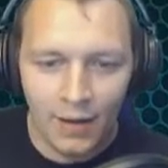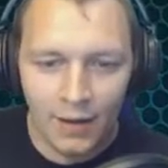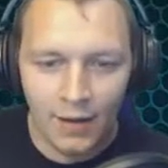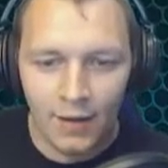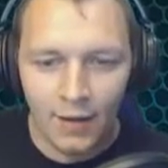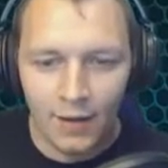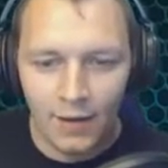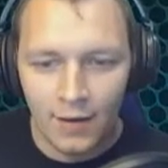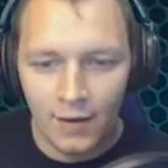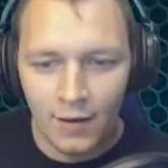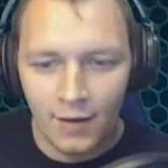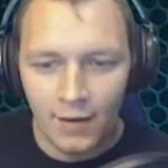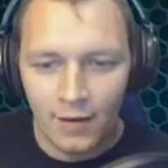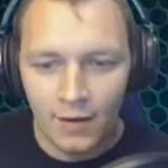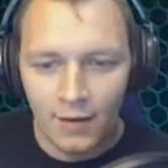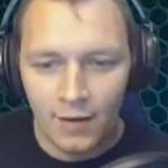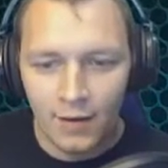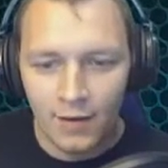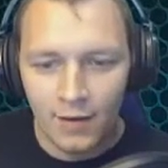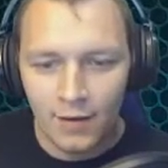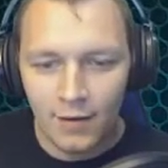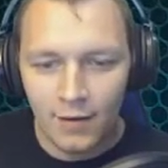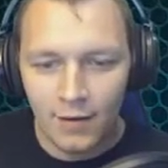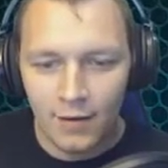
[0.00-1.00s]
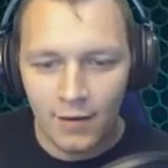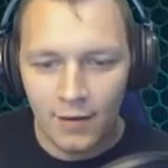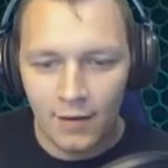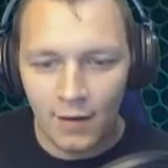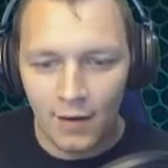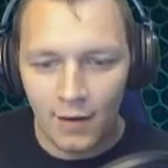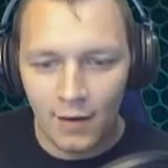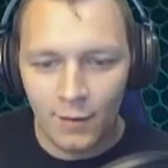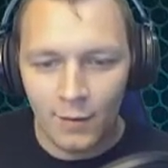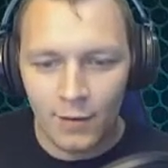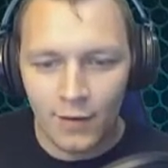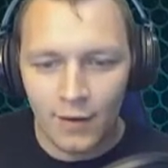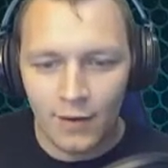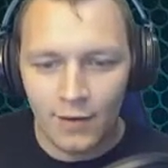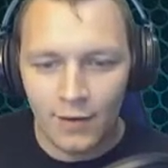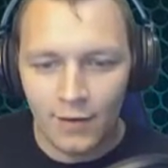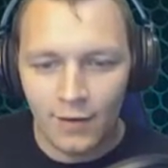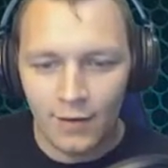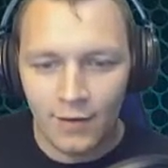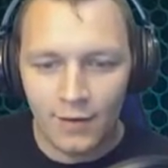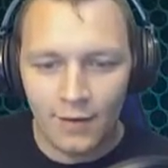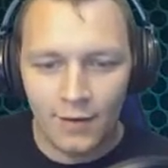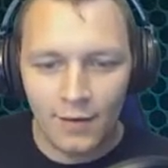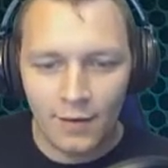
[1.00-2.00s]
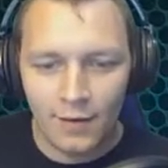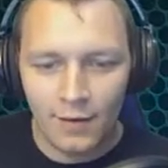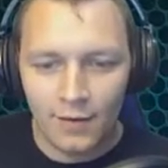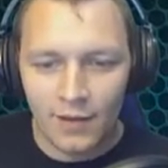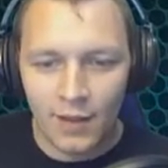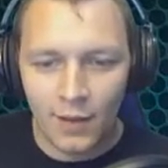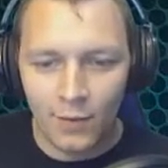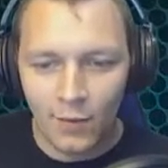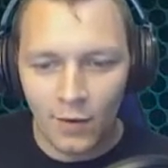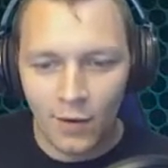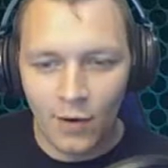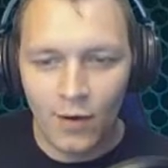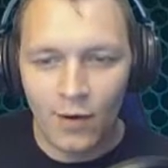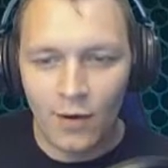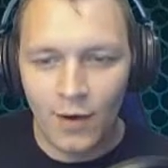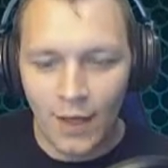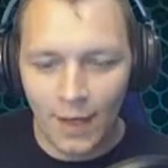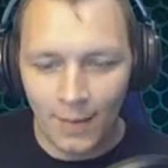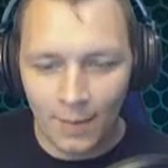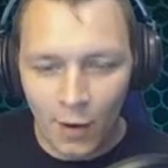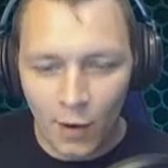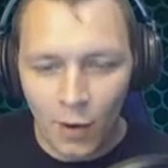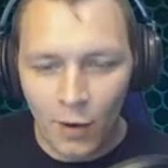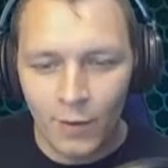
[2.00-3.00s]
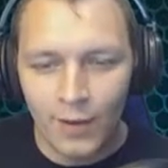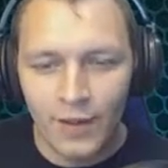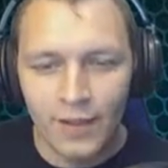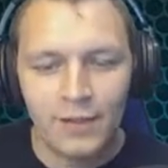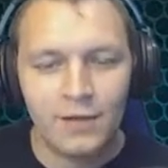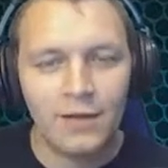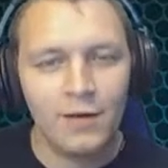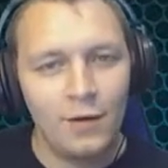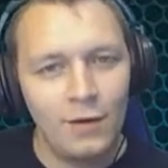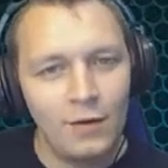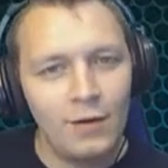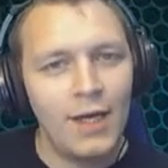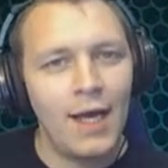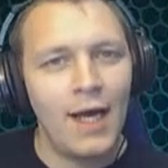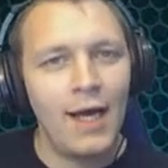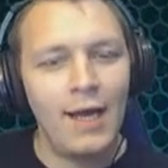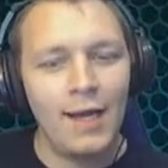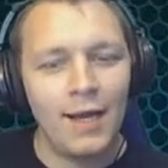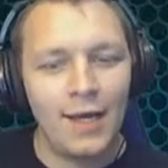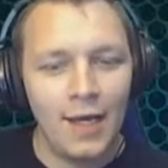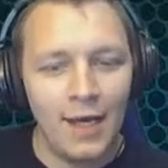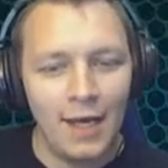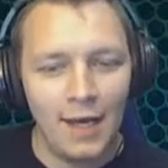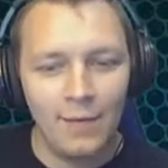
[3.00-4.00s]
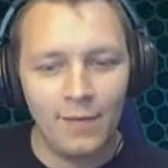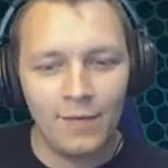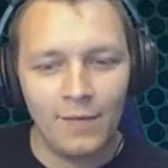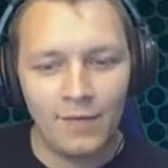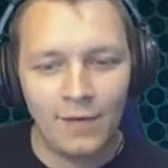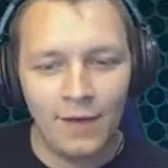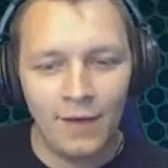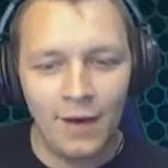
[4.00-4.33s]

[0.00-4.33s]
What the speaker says: I wanted, because I'm always the good guy in games,